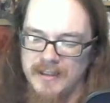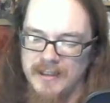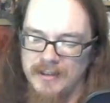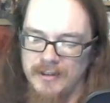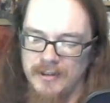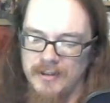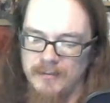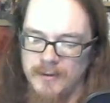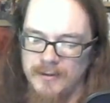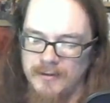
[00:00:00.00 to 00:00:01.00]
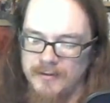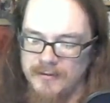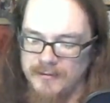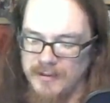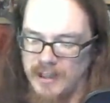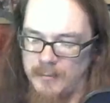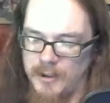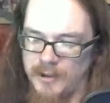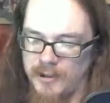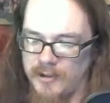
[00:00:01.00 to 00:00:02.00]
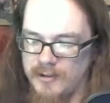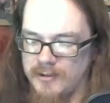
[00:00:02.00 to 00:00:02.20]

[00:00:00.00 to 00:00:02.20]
Is it a good one? Come on.